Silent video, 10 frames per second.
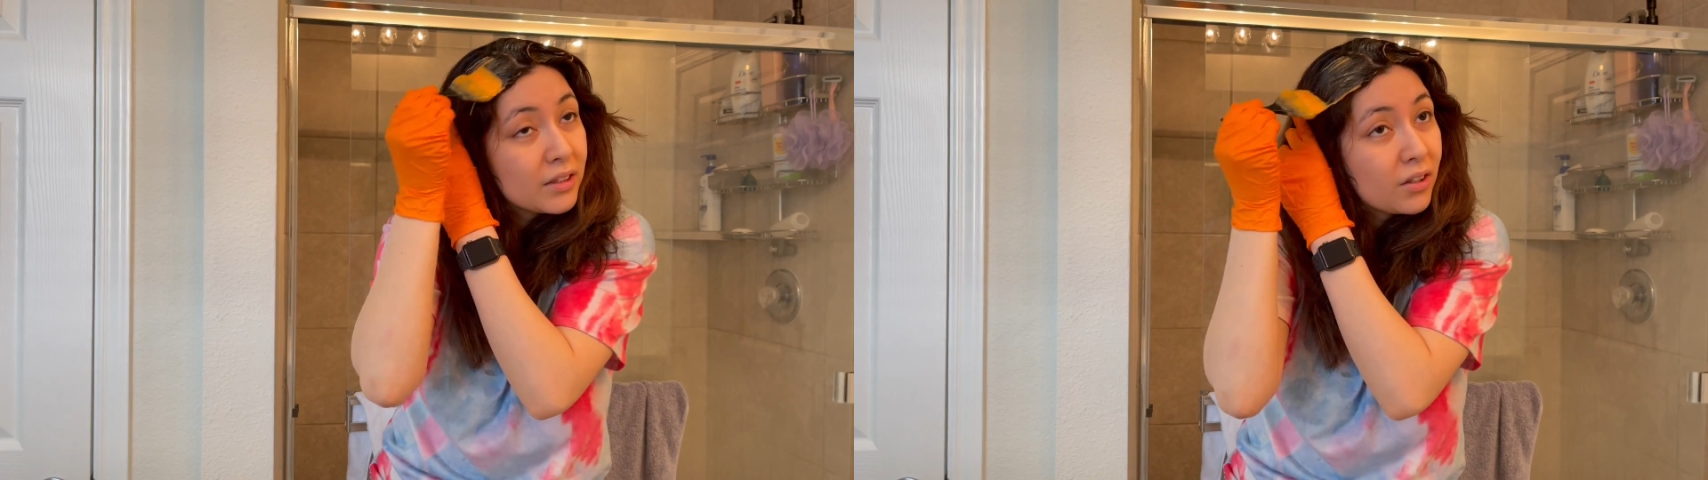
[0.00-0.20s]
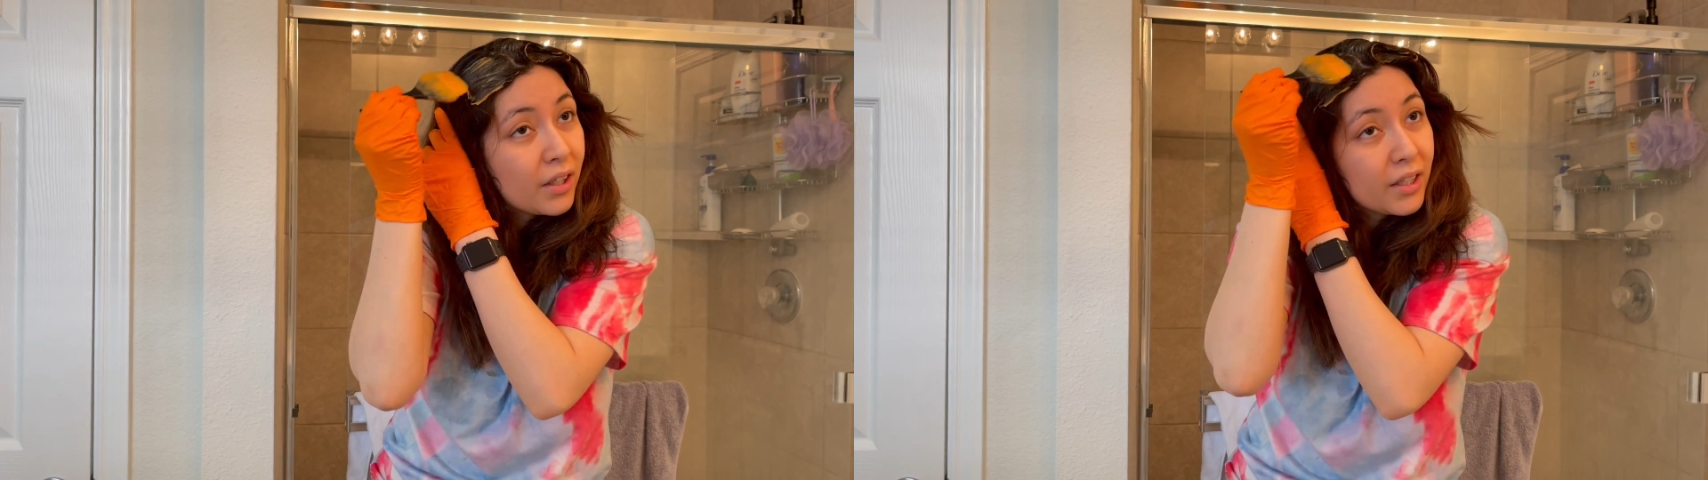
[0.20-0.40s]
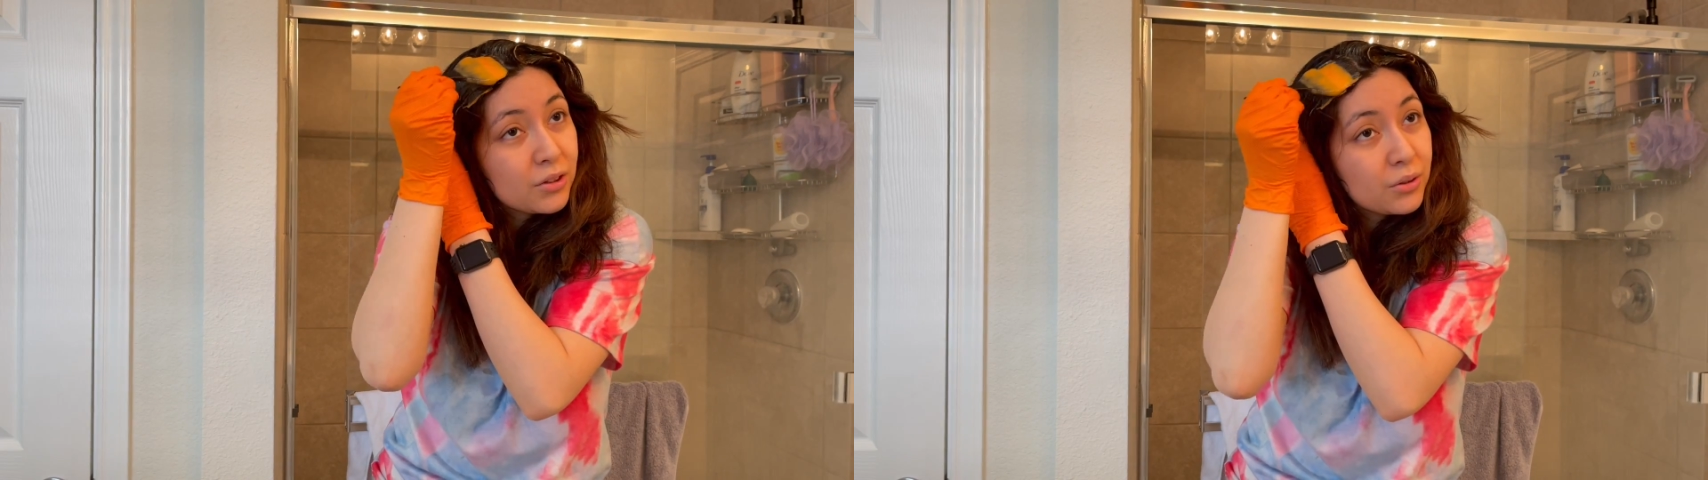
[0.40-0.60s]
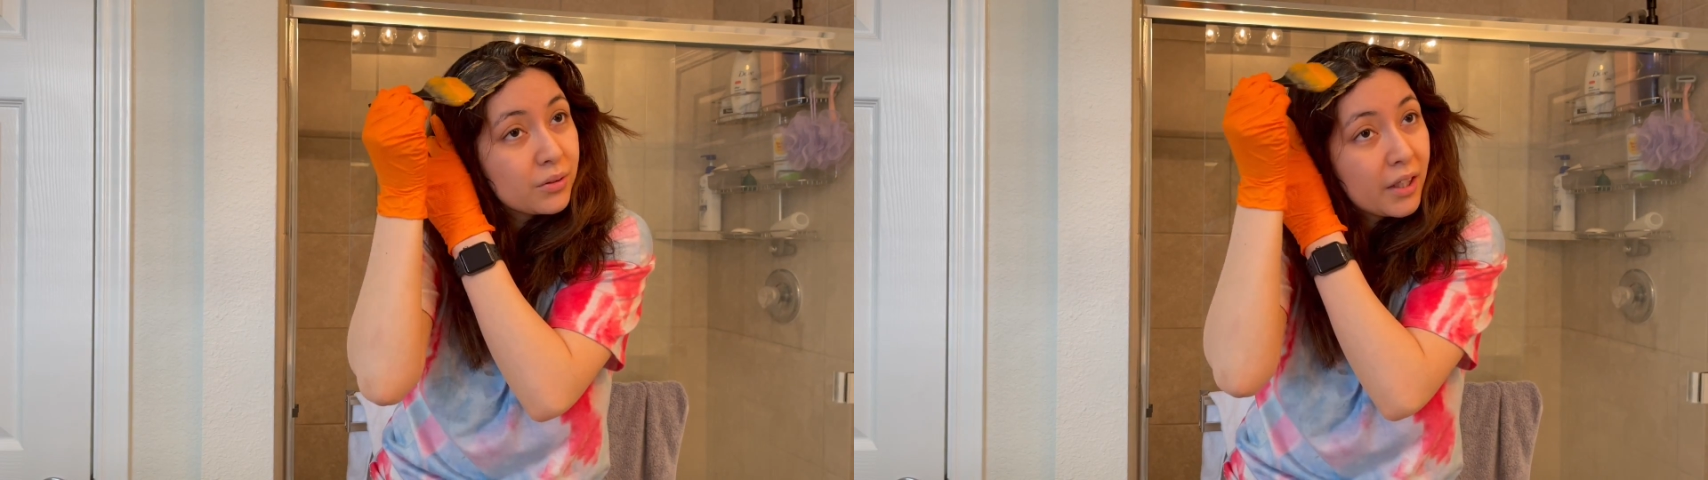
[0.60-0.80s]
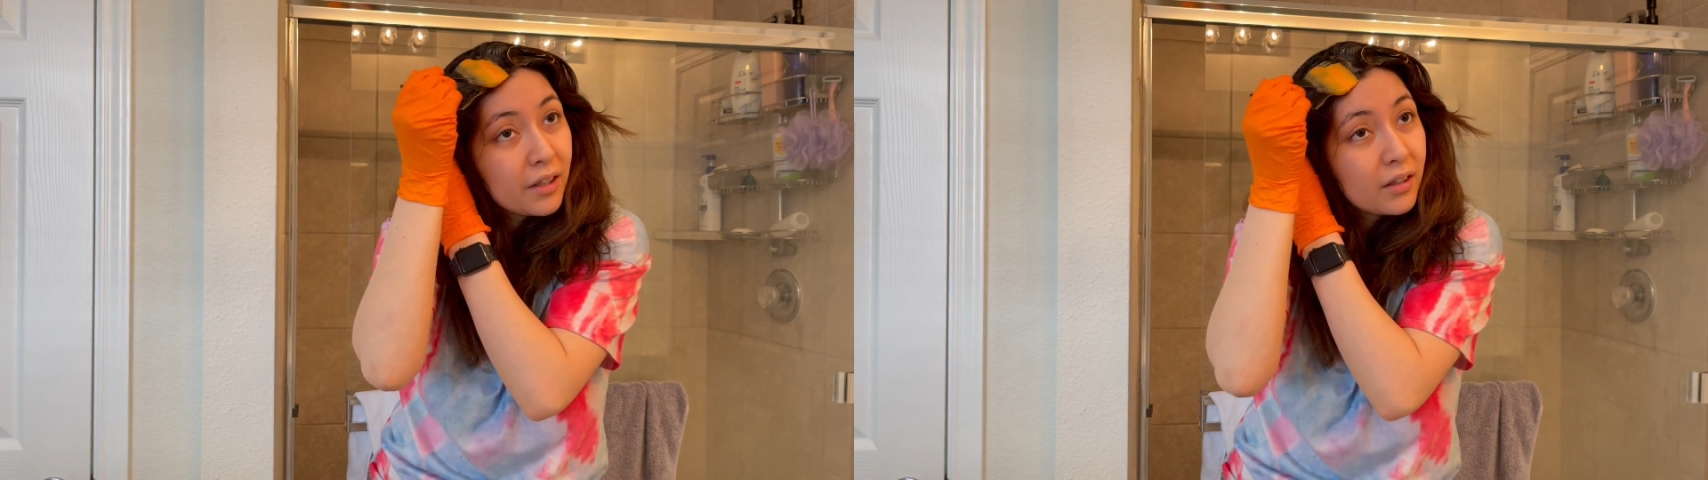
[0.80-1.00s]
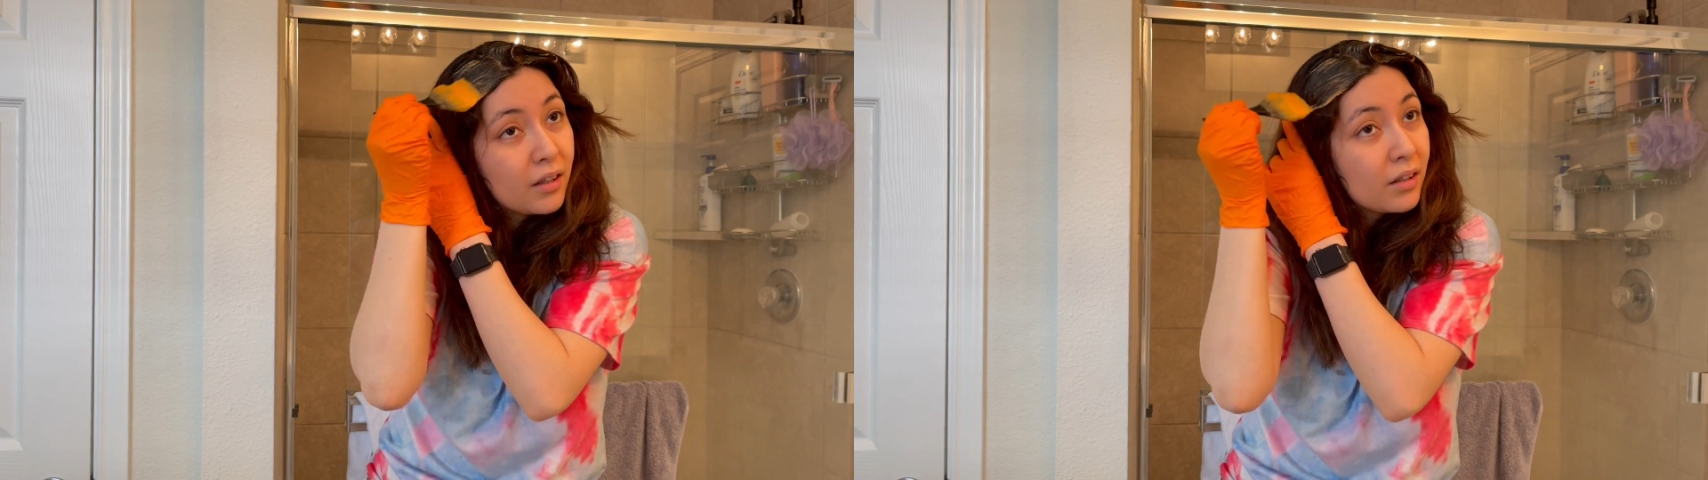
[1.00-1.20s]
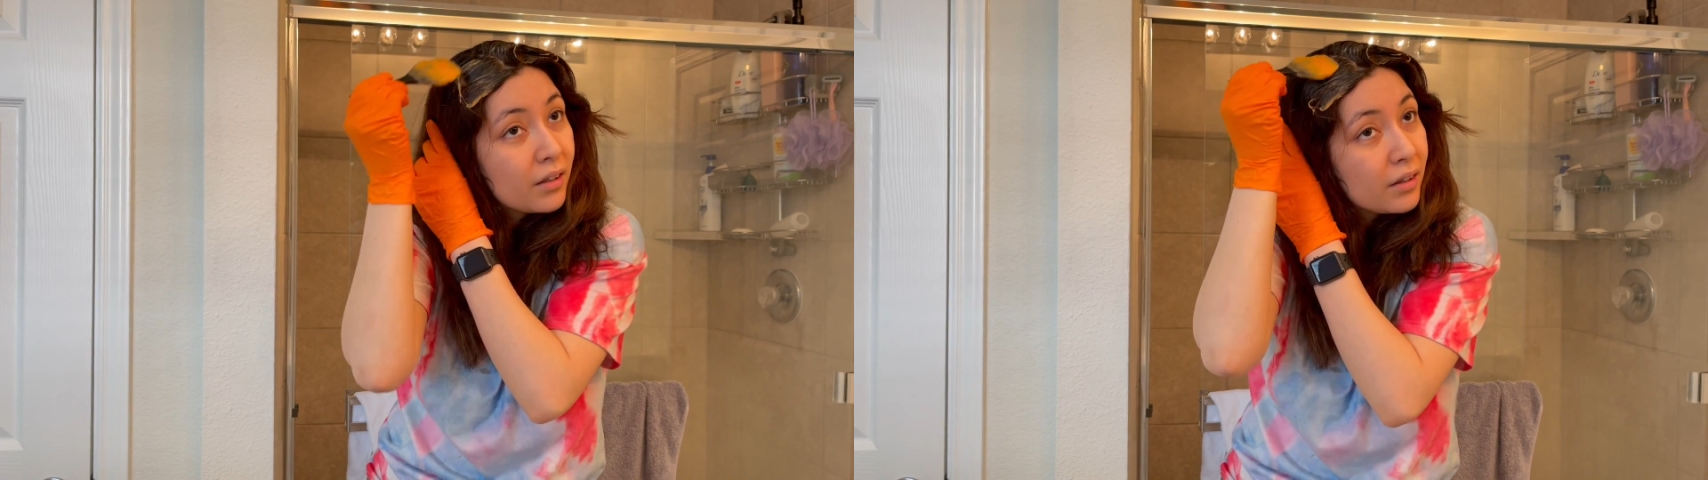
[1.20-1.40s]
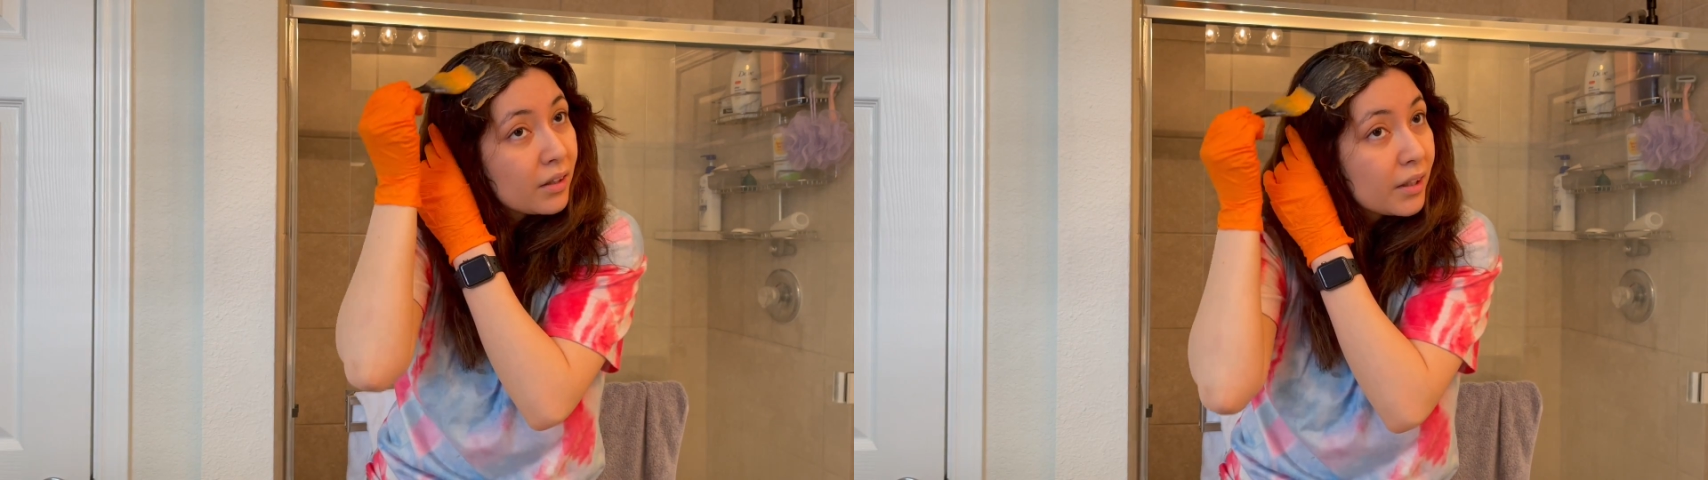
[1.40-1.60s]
it's our natural hair color,